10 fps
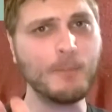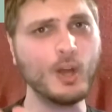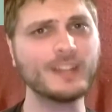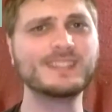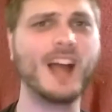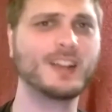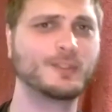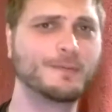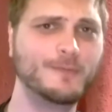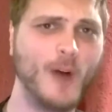Birkenstocks are
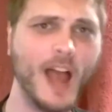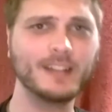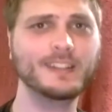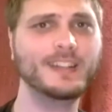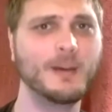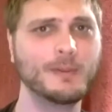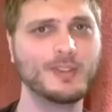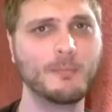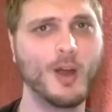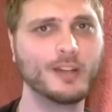finally coming on
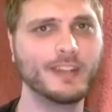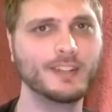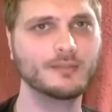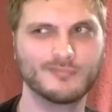the market.